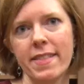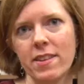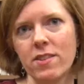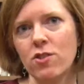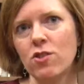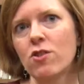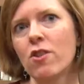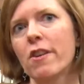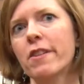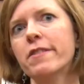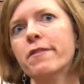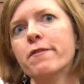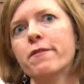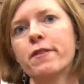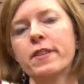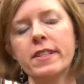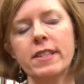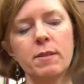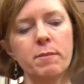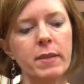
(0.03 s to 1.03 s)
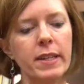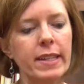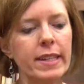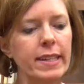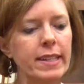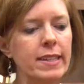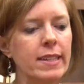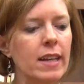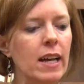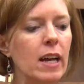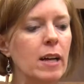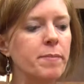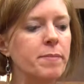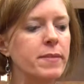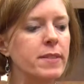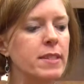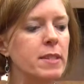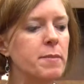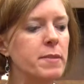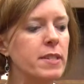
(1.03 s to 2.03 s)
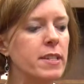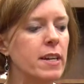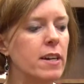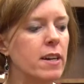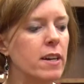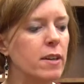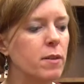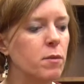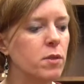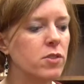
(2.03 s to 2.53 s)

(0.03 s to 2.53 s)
The New Garden Friends Meeting Cemetery,